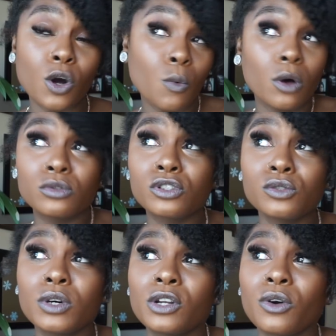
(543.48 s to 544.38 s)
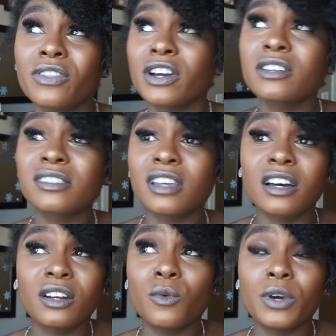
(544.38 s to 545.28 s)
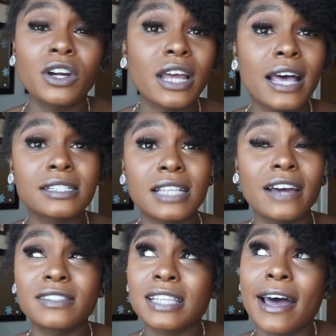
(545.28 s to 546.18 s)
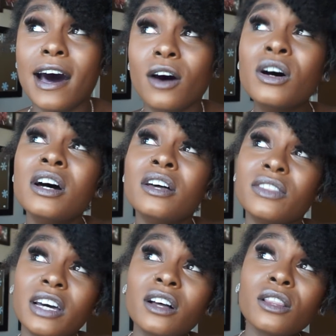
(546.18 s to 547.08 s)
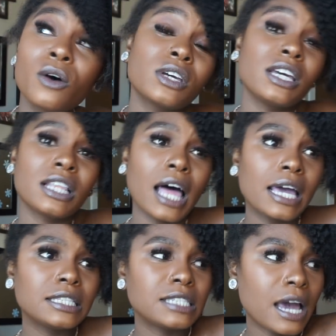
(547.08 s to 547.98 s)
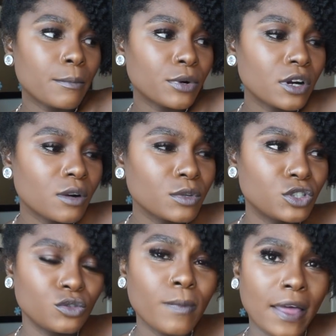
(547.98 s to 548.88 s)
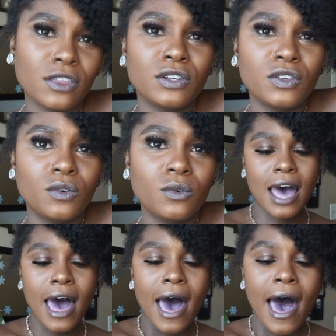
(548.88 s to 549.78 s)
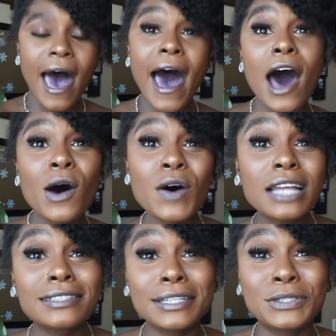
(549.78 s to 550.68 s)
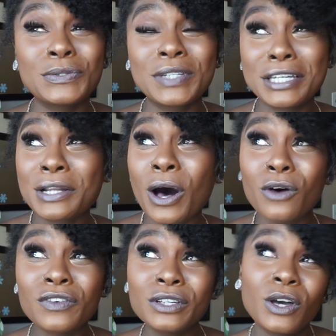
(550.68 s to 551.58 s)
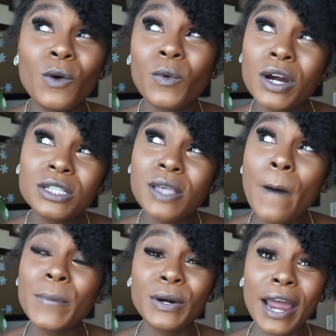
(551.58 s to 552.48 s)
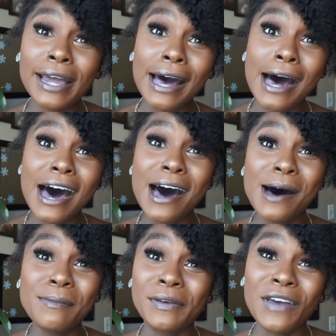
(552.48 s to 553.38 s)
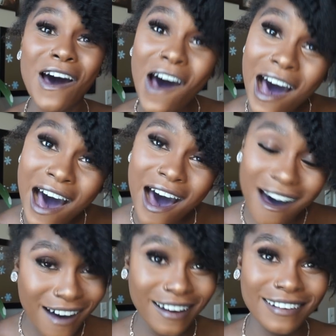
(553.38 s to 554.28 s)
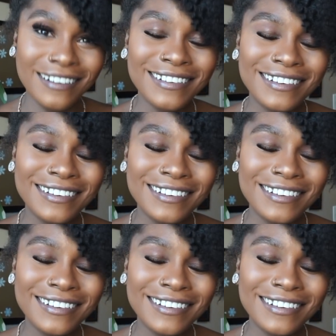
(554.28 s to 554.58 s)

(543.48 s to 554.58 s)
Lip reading: or won't do it, or they're stuck in a weird ass lifestyle, they'll low-key like damper what you about to do. How did you get over your worst breakup? Y'all,